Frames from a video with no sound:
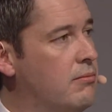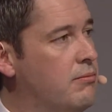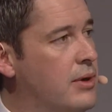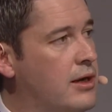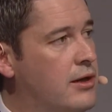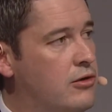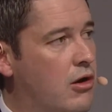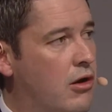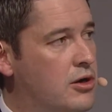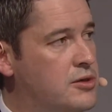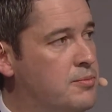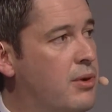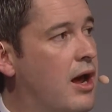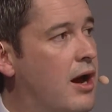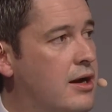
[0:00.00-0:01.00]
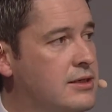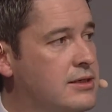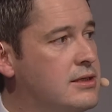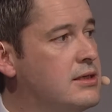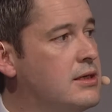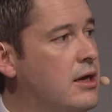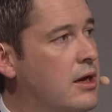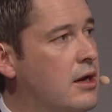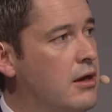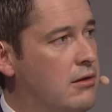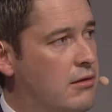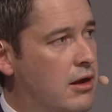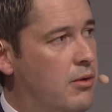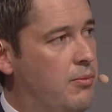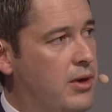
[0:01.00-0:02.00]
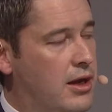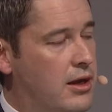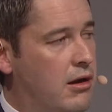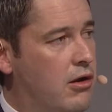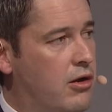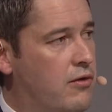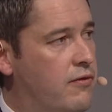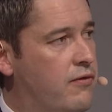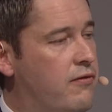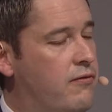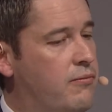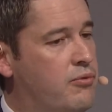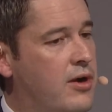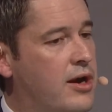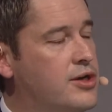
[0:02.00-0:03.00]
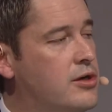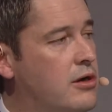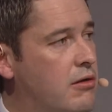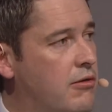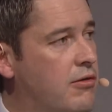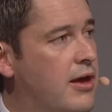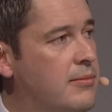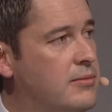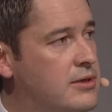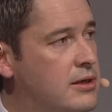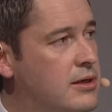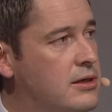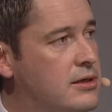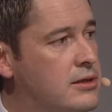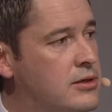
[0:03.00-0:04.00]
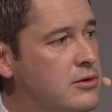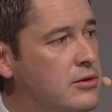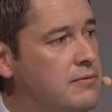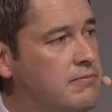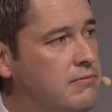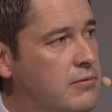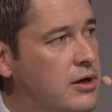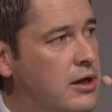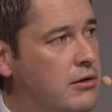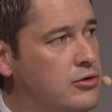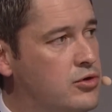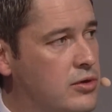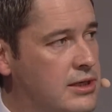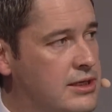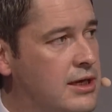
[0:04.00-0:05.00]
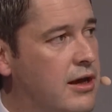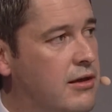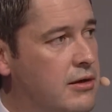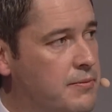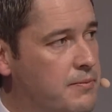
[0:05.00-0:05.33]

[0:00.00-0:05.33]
billion plus, there'll be a lot of pressure on them to sort of join together.